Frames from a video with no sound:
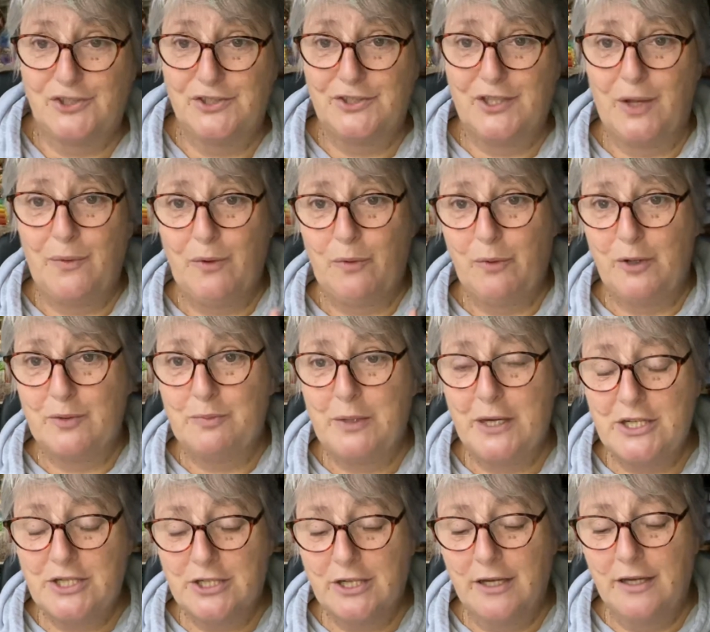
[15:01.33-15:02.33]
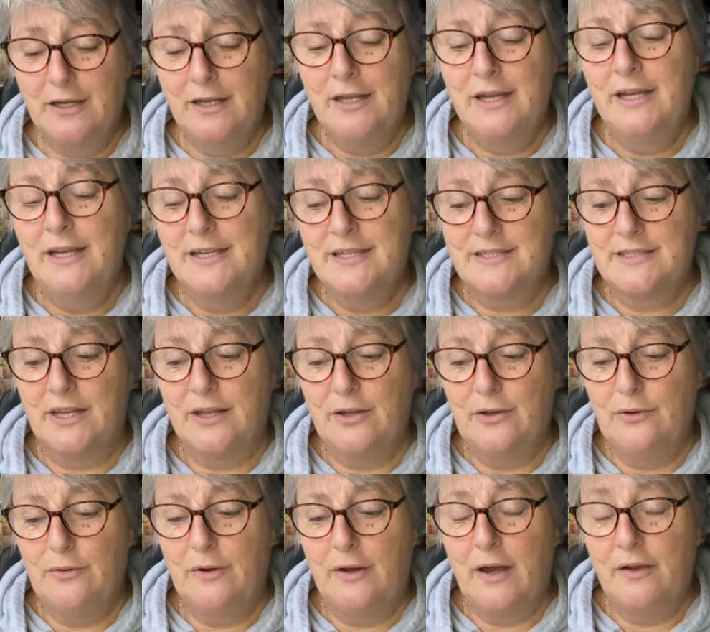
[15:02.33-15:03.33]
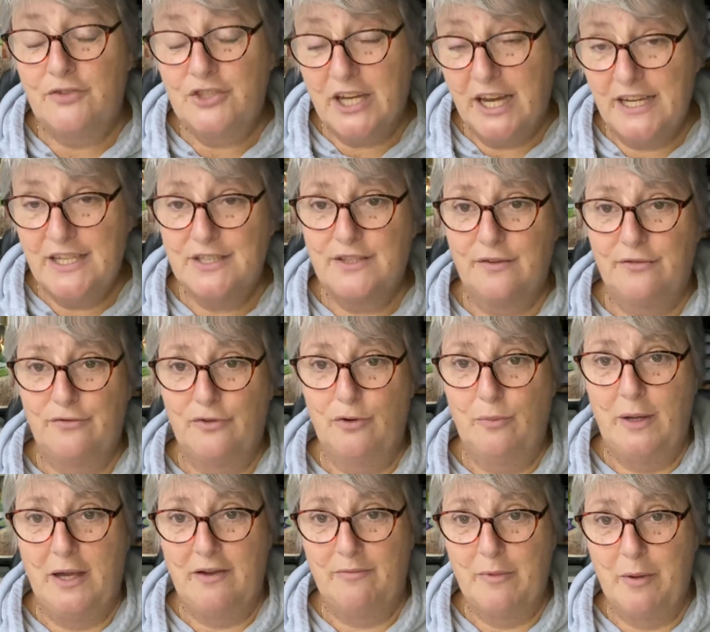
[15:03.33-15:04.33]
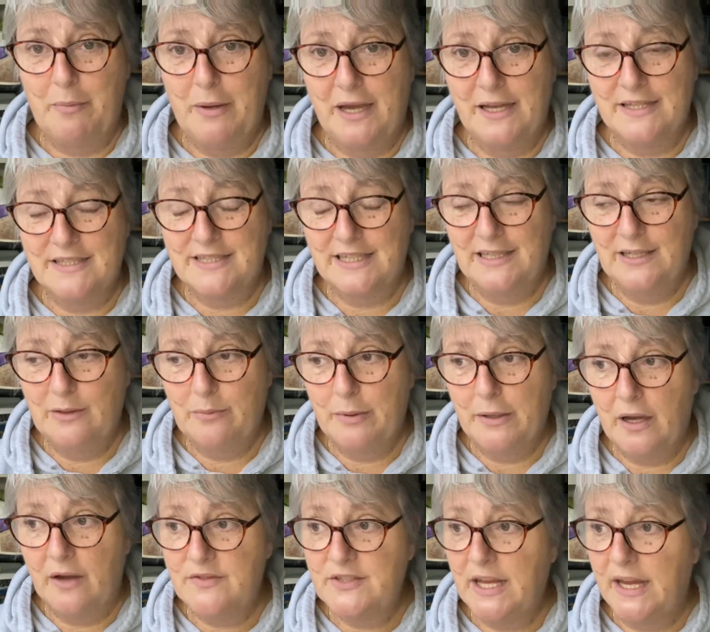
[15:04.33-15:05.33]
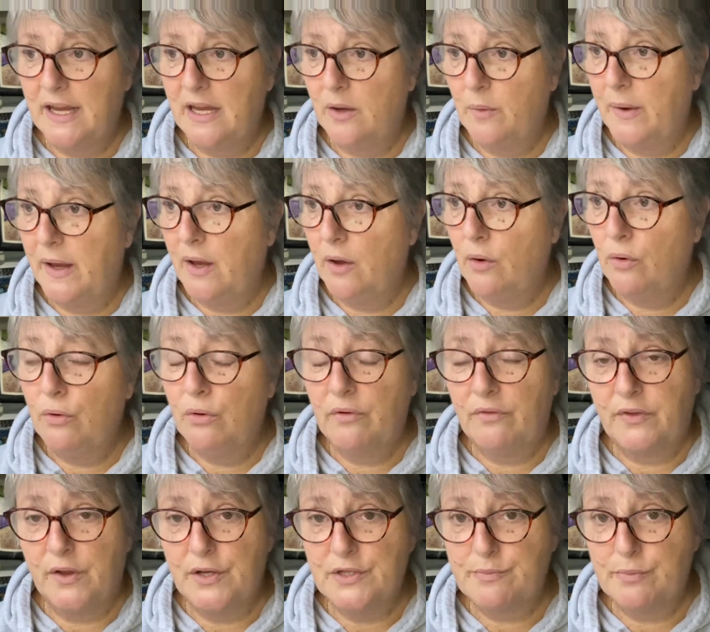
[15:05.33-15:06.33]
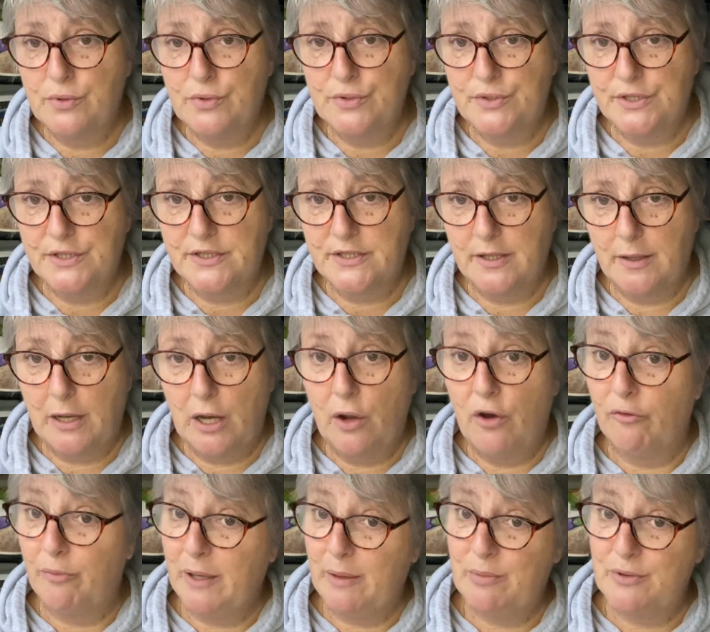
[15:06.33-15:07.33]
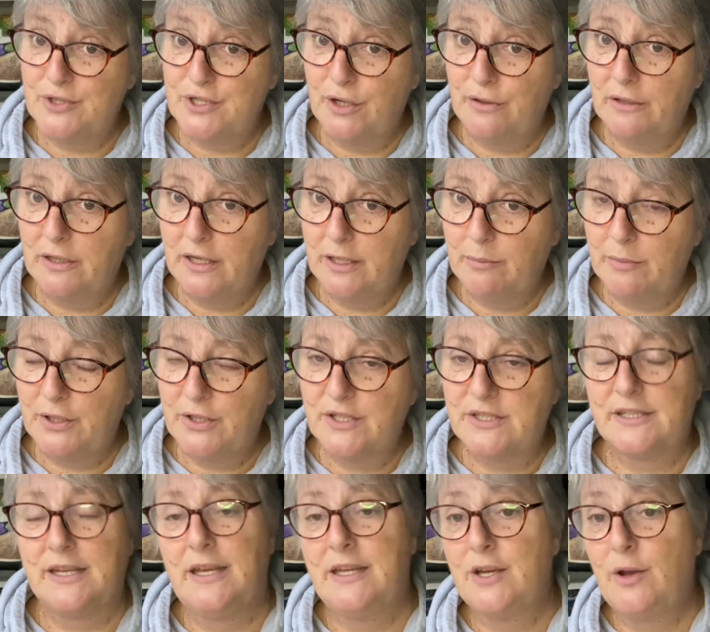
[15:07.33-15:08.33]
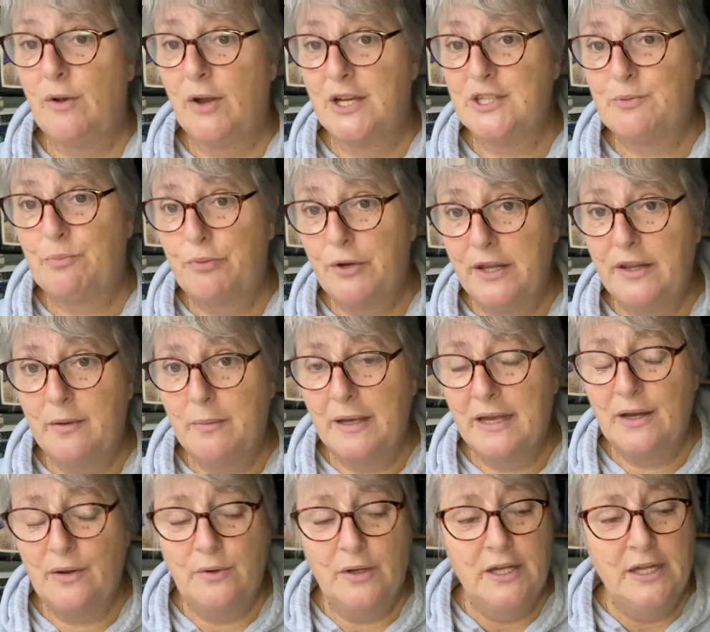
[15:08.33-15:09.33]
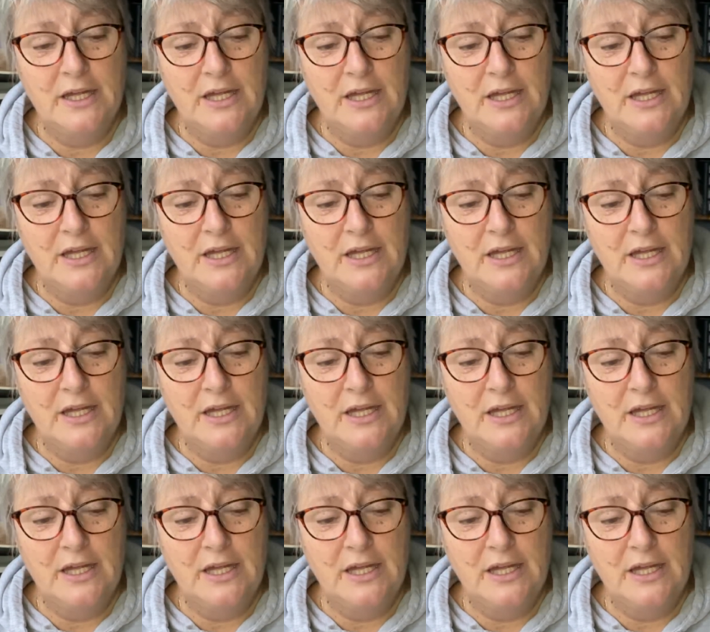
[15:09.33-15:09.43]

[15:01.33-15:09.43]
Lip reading: go with which picture. So I've changed the format of my patterns a little bit. I've taken away all of those borders that a lot of people don't like because they don't like to print them out.